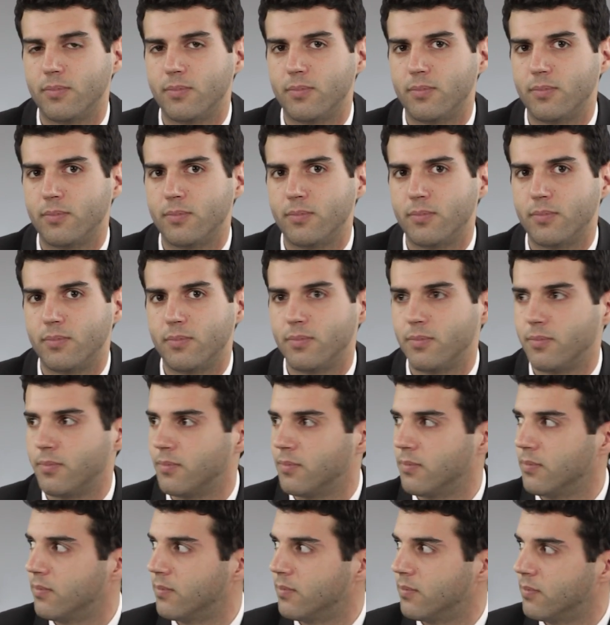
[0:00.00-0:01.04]

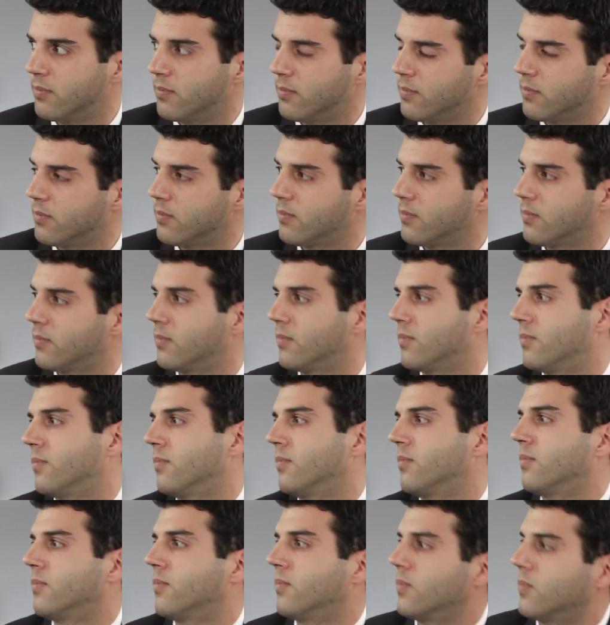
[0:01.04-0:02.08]

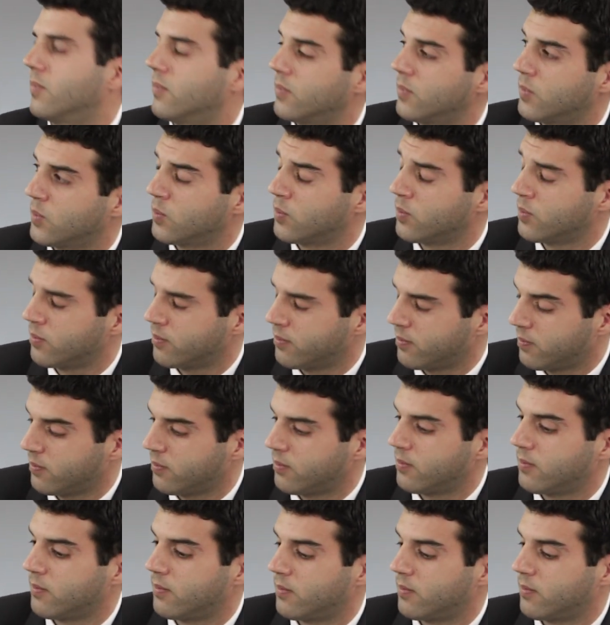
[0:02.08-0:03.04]
No words are spoken by the person on screen.